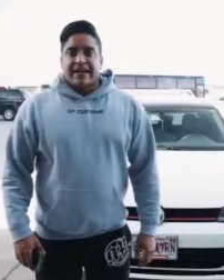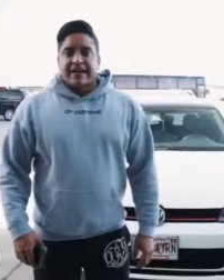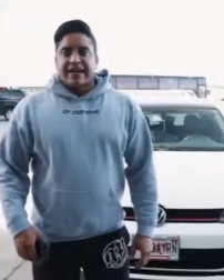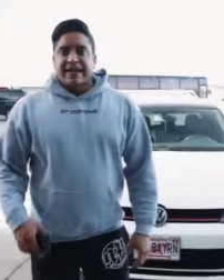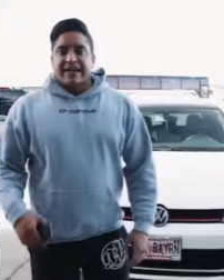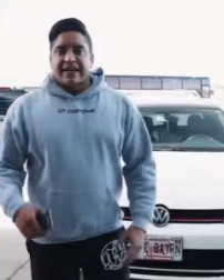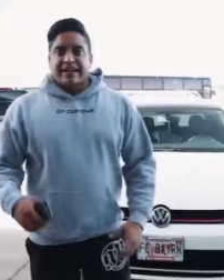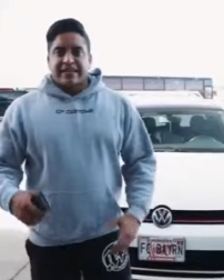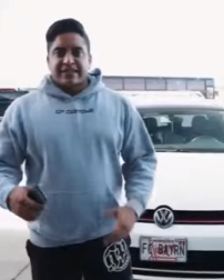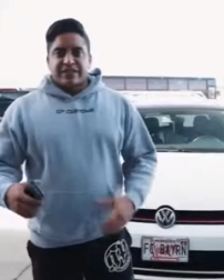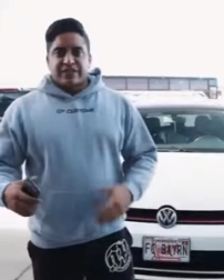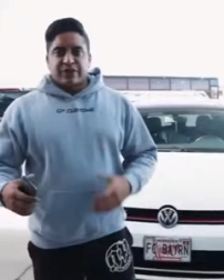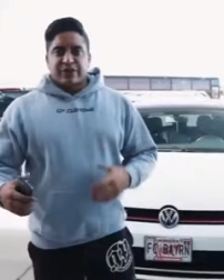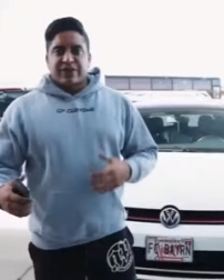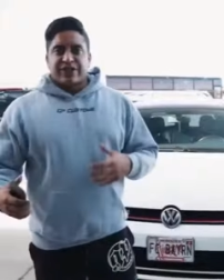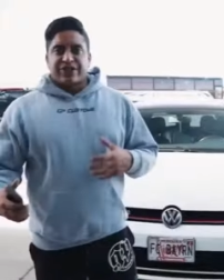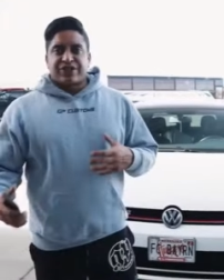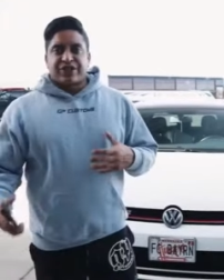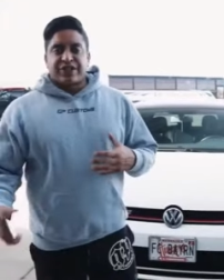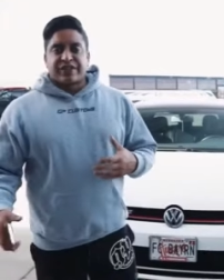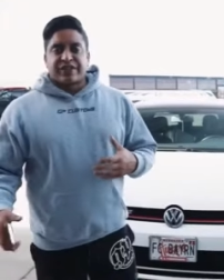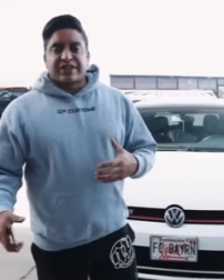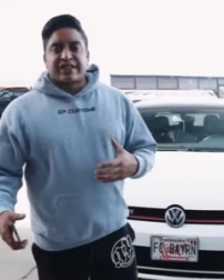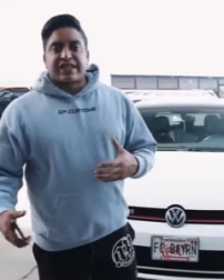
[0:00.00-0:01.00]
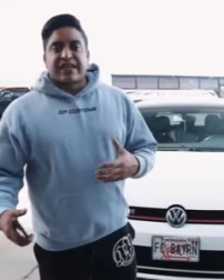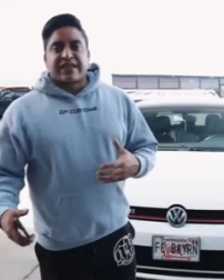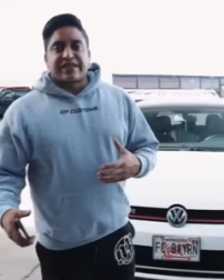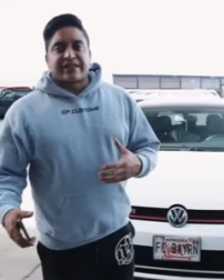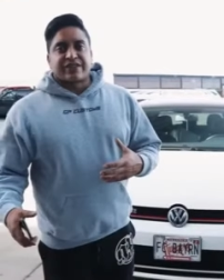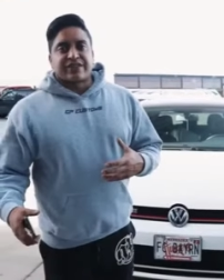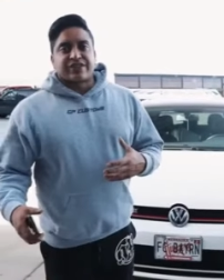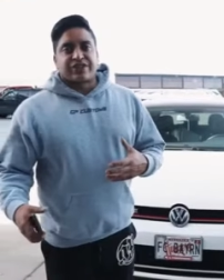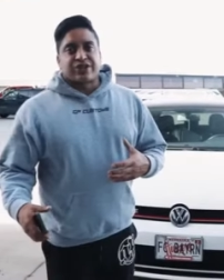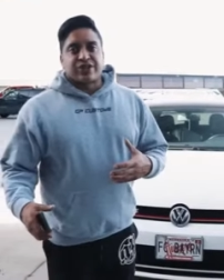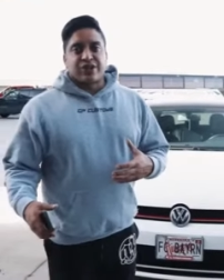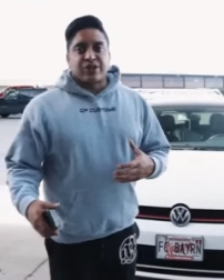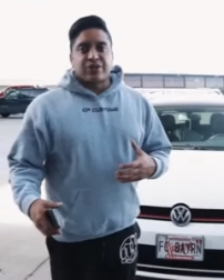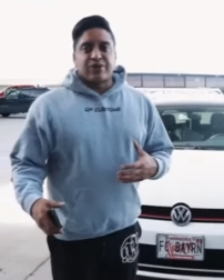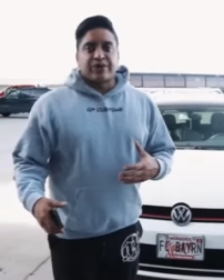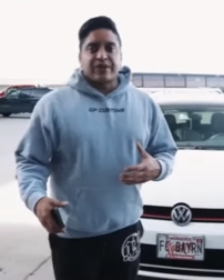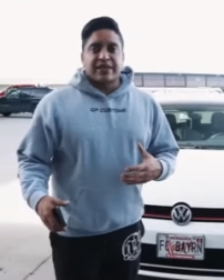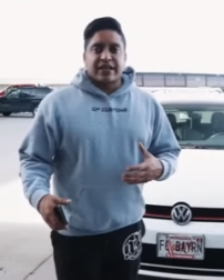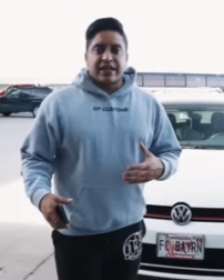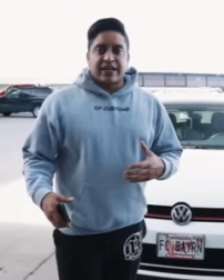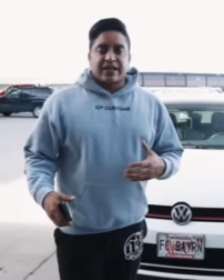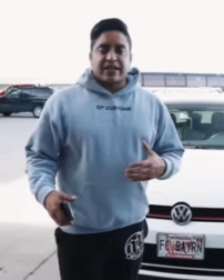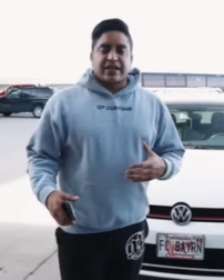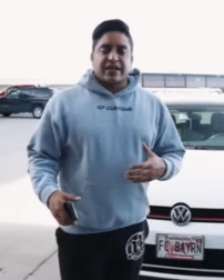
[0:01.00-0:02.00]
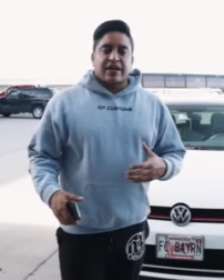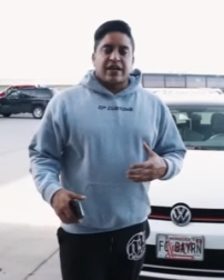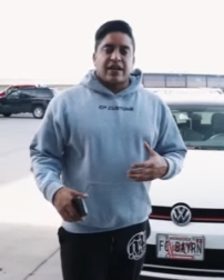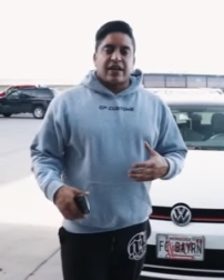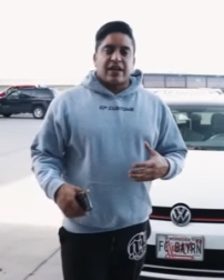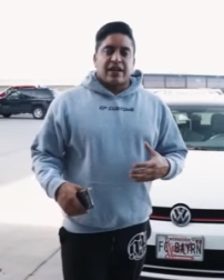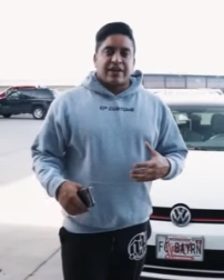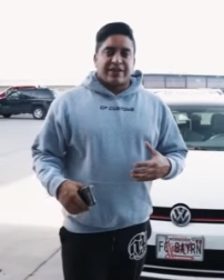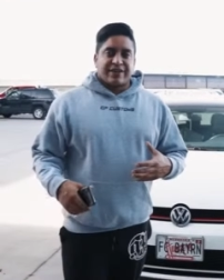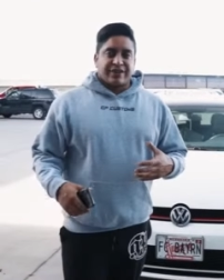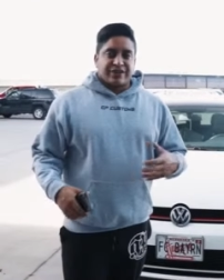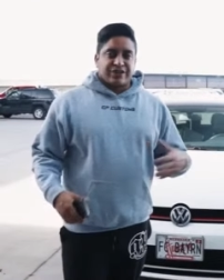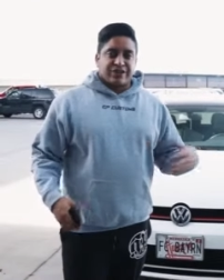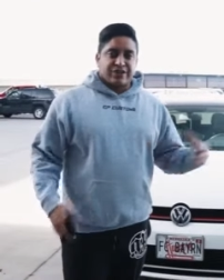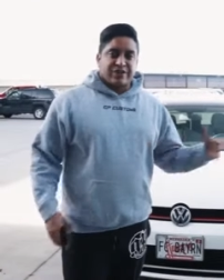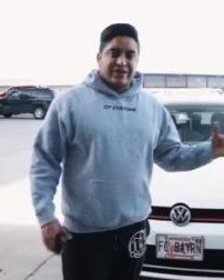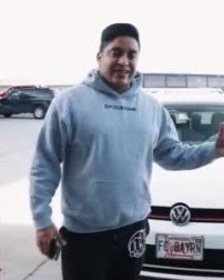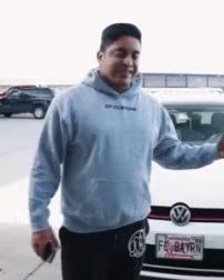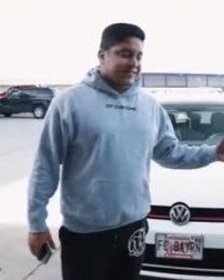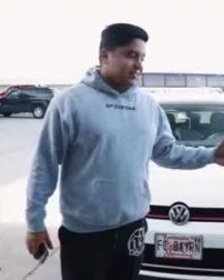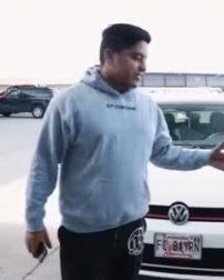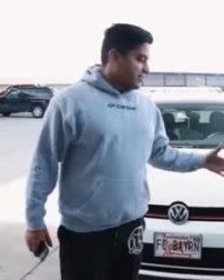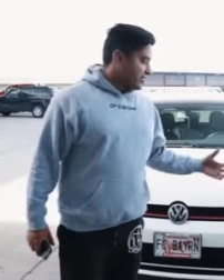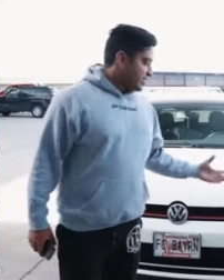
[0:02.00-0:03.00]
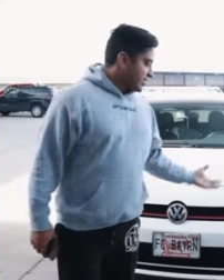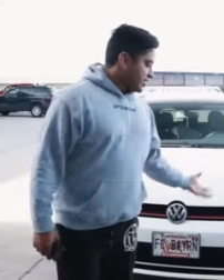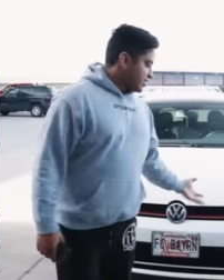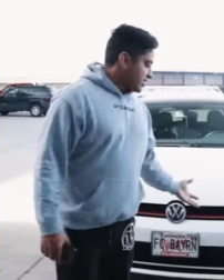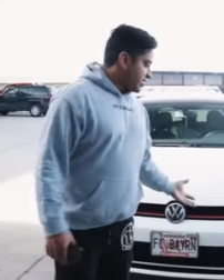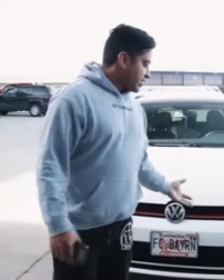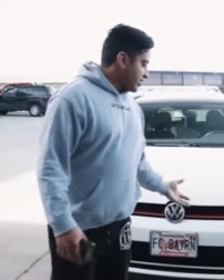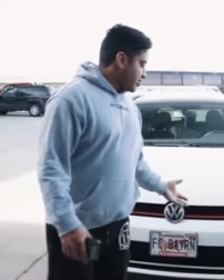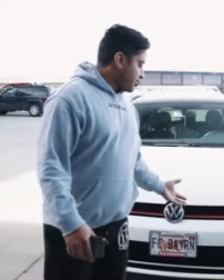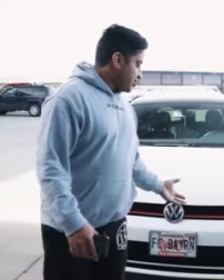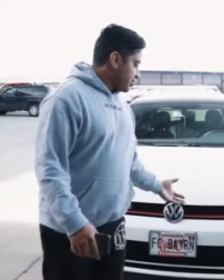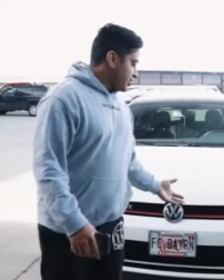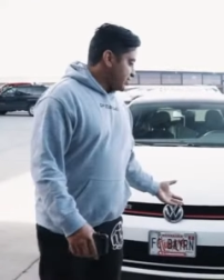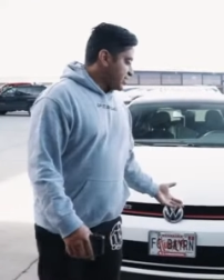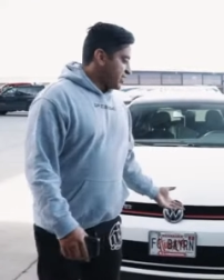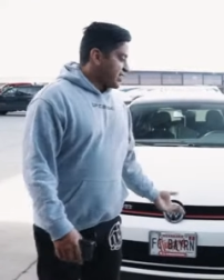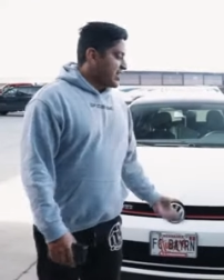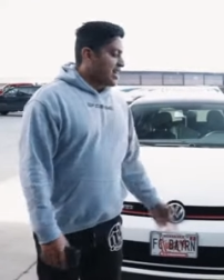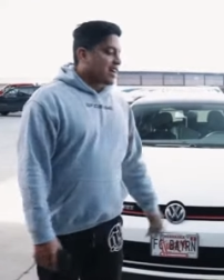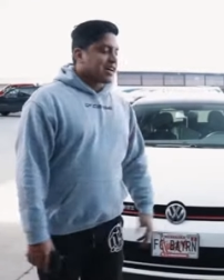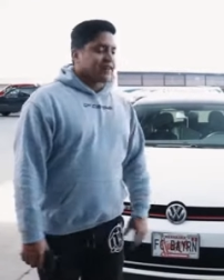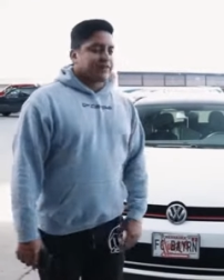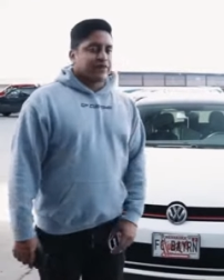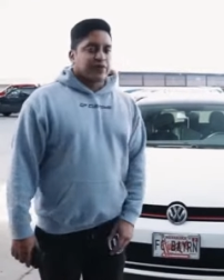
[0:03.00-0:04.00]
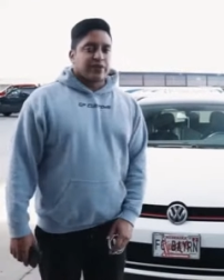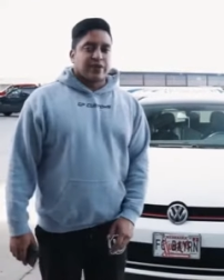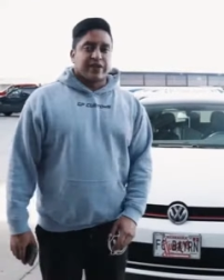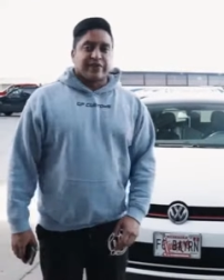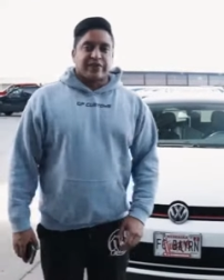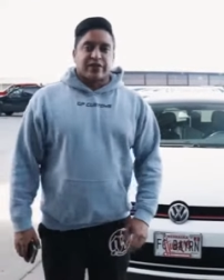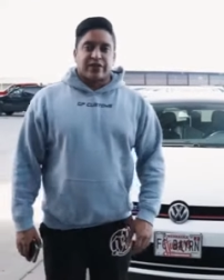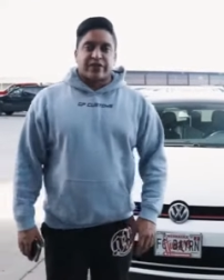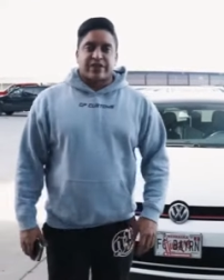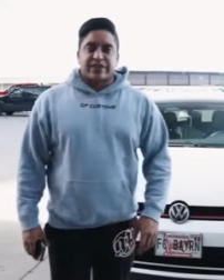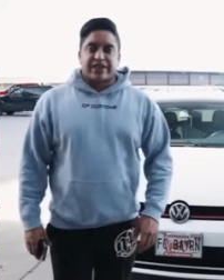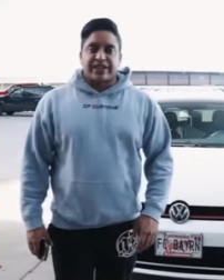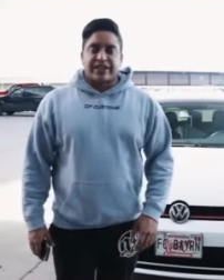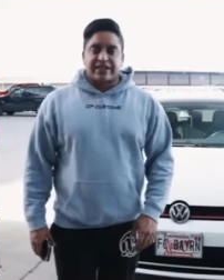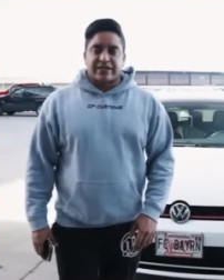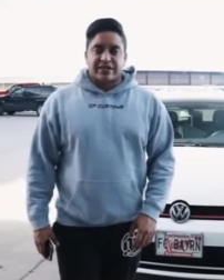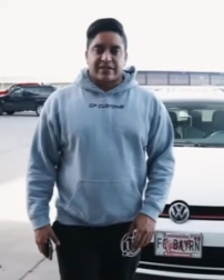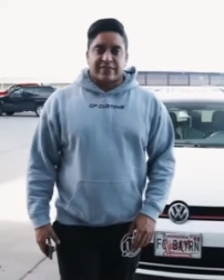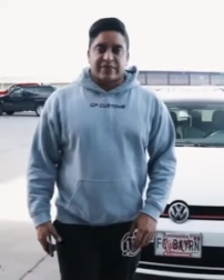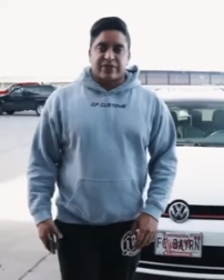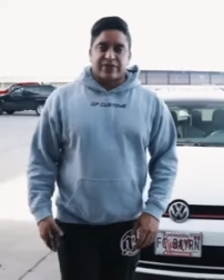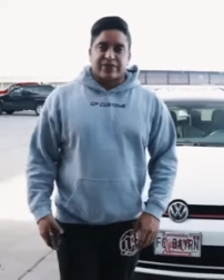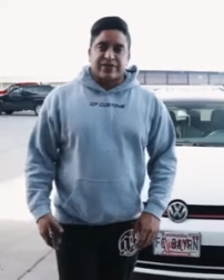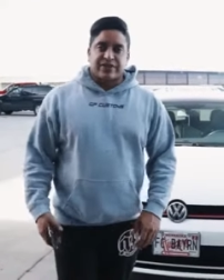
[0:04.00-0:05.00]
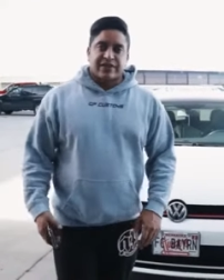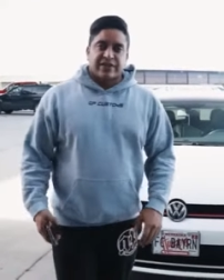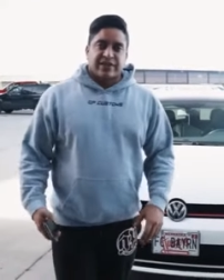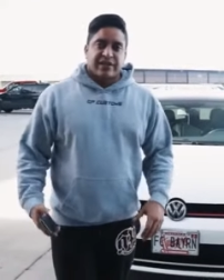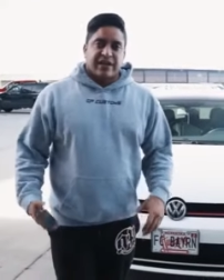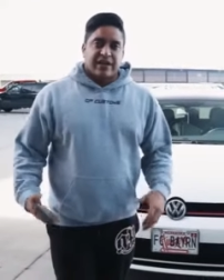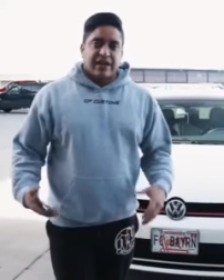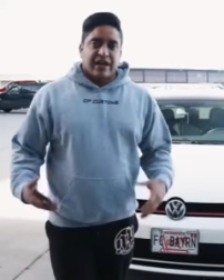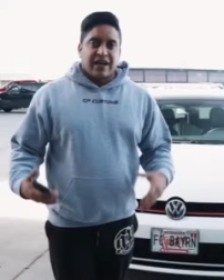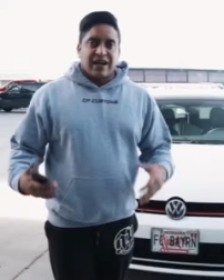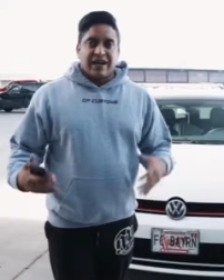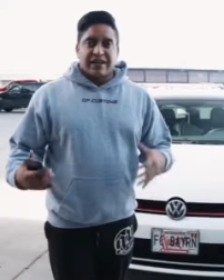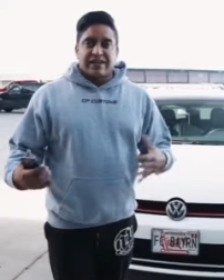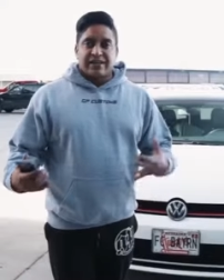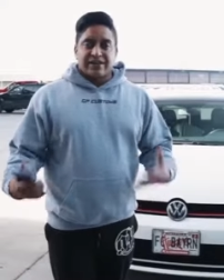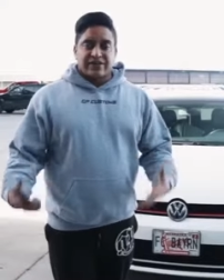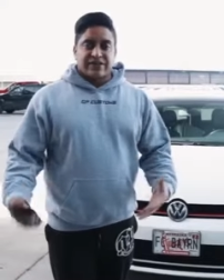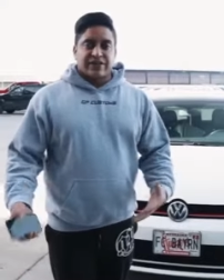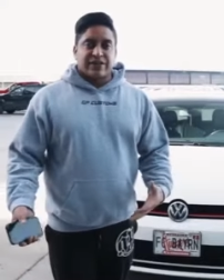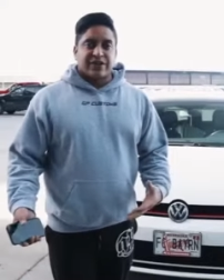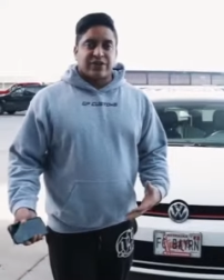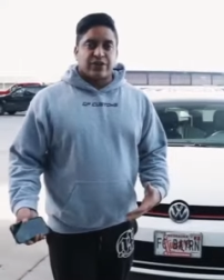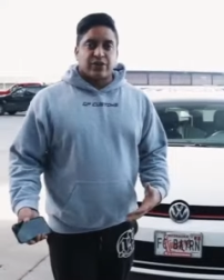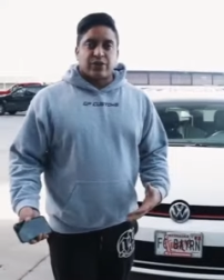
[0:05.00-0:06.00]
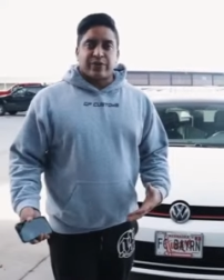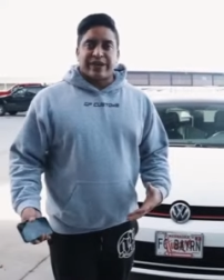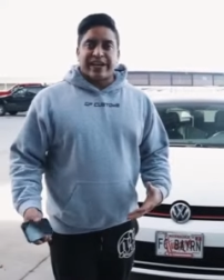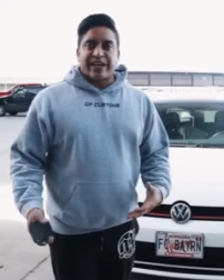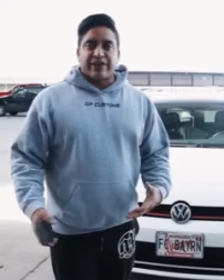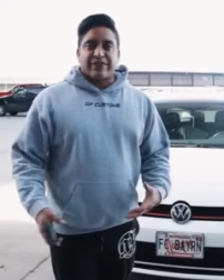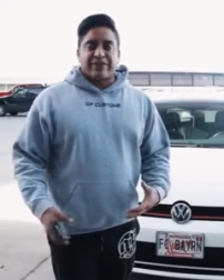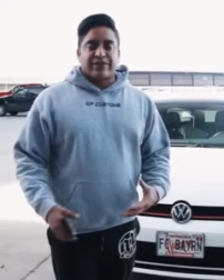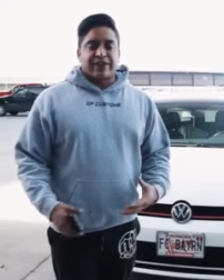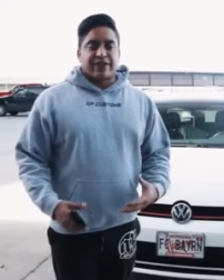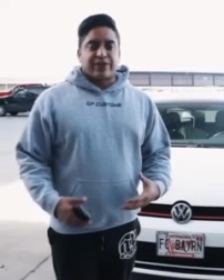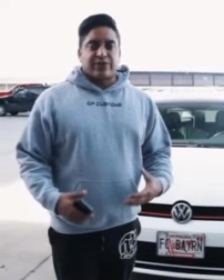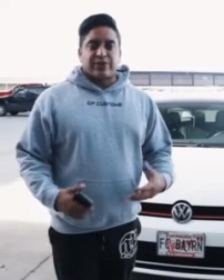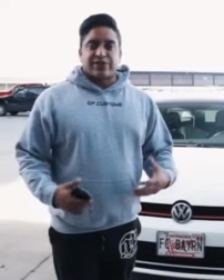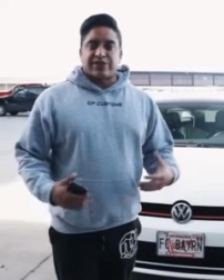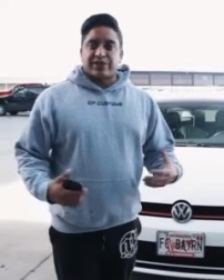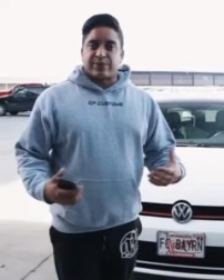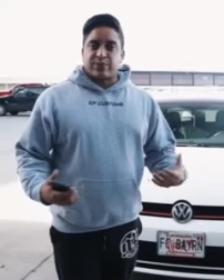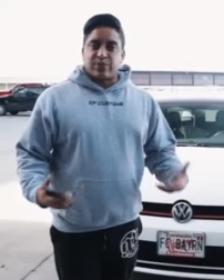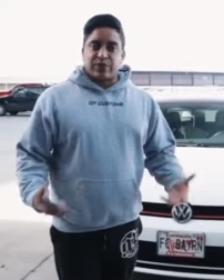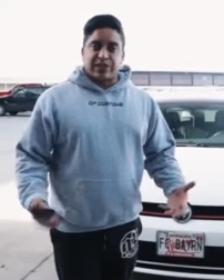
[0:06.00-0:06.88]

Hey guys, so we just got this tune done on this 2016 GTI for one of our good customers. Uh, this vehicle we outfitted with some